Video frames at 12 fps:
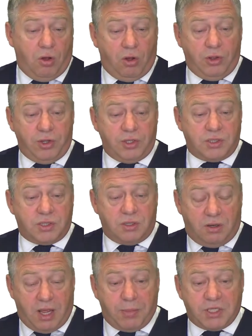Others,
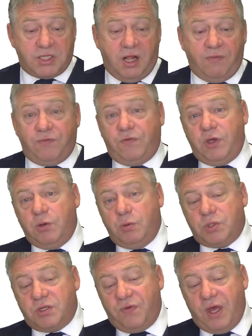like myself, view
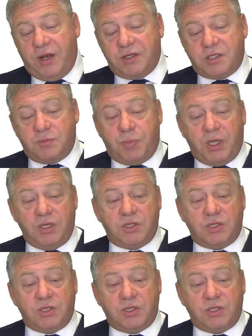surveillance as being